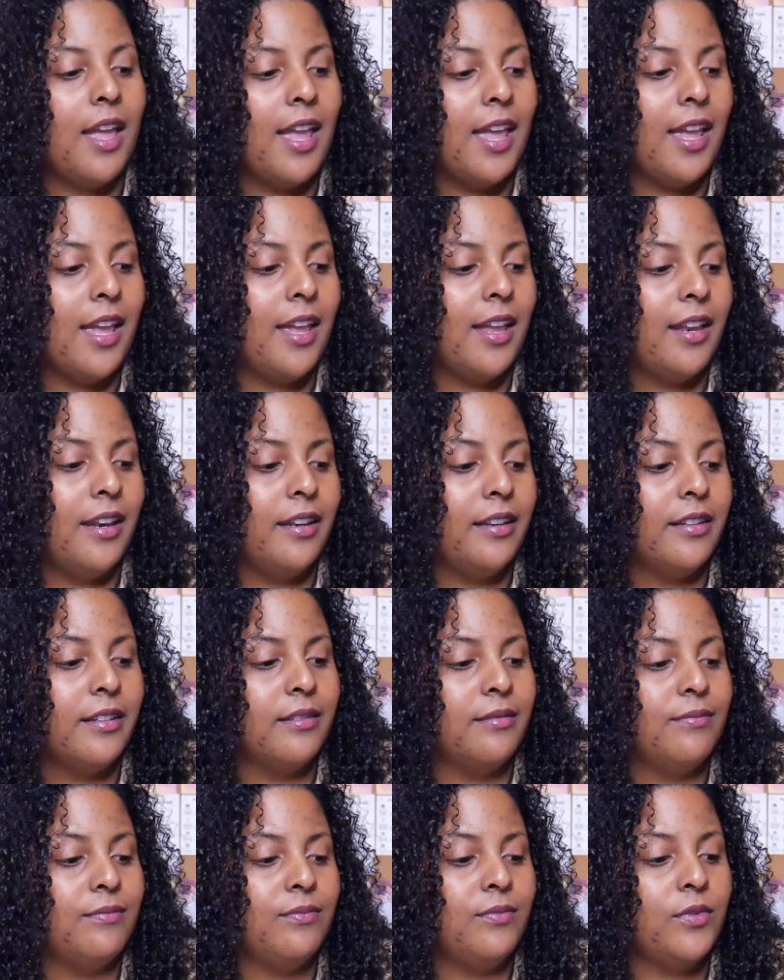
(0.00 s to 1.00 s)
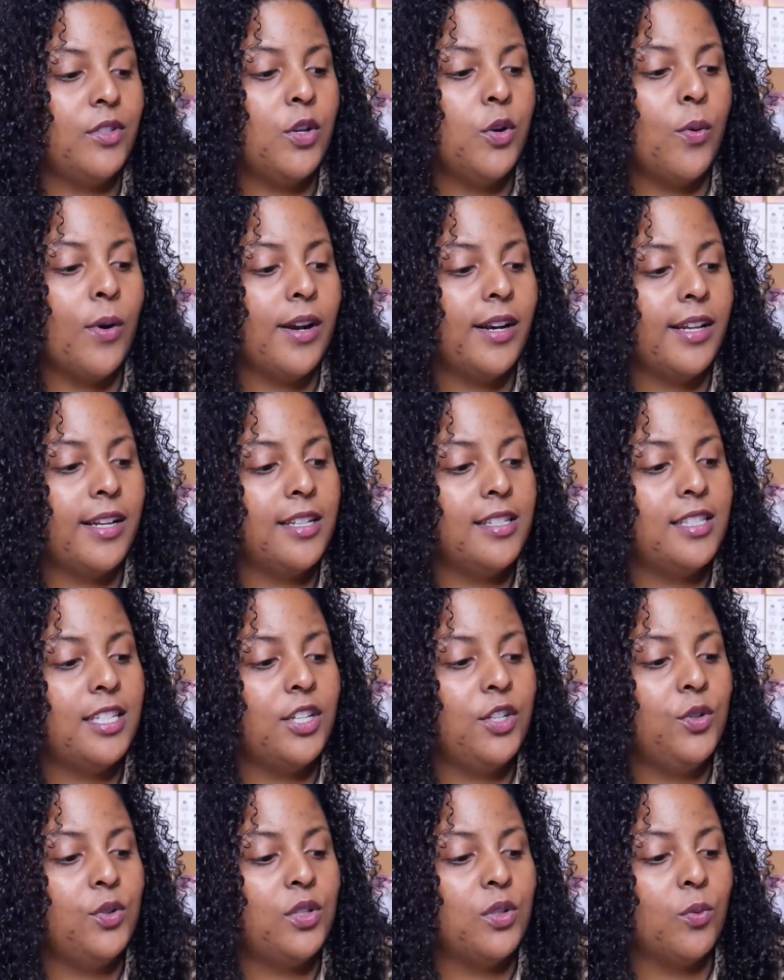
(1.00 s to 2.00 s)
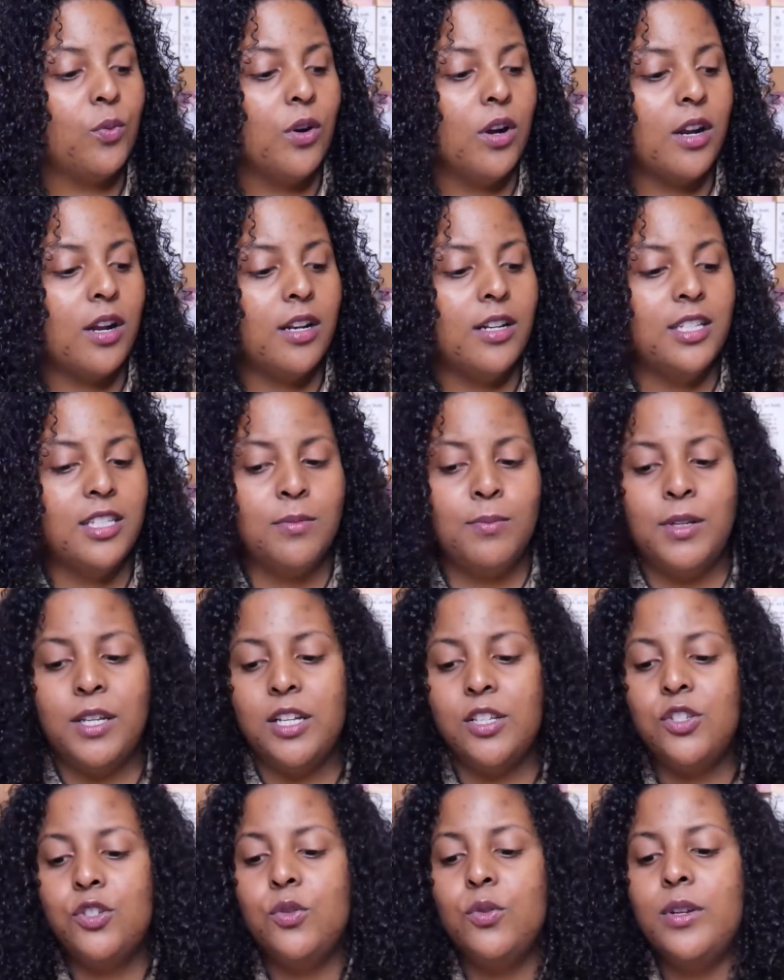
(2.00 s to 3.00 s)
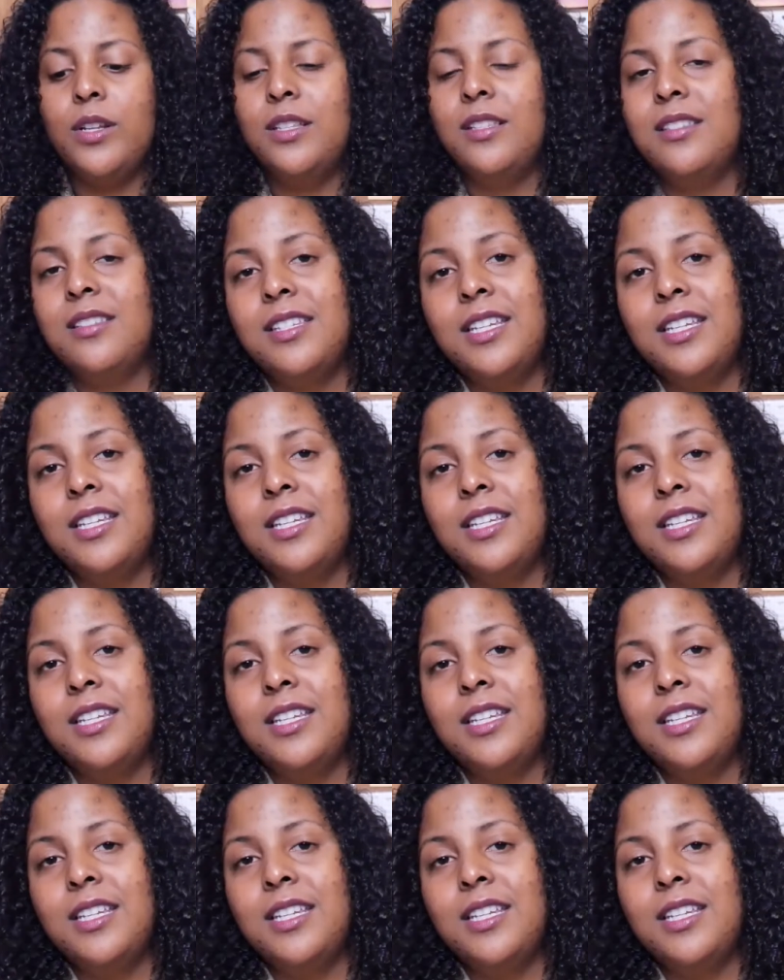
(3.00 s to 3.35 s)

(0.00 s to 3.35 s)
and you want to continue to work on this because you can